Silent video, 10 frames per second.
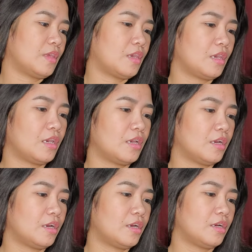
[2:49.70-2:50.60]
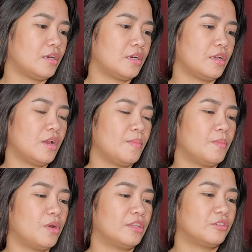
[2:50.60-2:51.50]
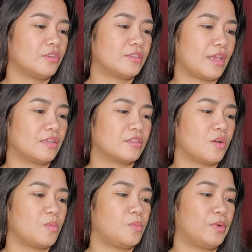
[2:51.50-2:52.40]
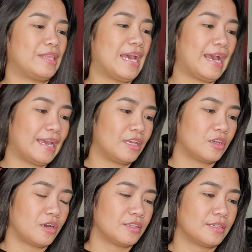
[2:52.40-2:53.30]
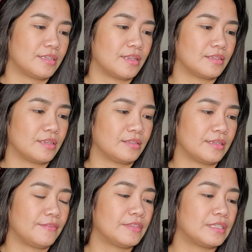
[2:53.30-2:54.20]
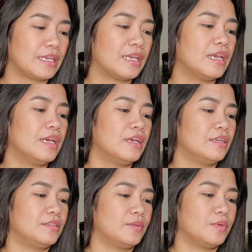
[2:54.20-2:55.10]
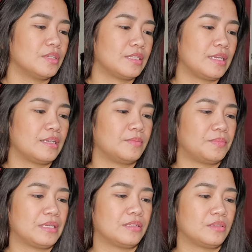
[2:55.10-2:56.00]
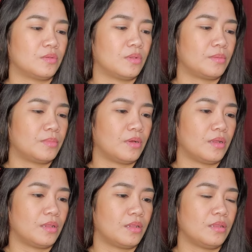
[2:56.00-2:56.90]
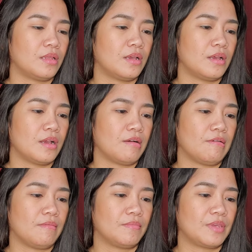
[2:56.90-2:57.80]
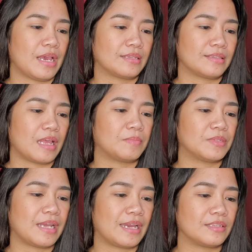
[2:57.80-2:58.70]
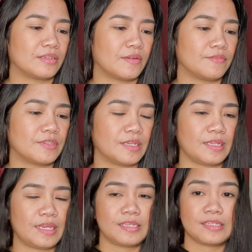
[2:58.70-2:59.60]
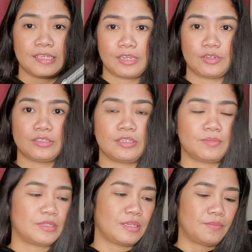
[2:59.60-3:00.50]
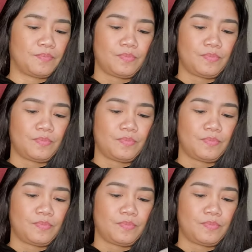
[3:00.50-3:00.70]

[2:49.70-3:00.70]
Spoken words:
Here, monitor stethoscope with high acoustic sensitivity, dual single piece tunable, snap tight soft sealing ear tips.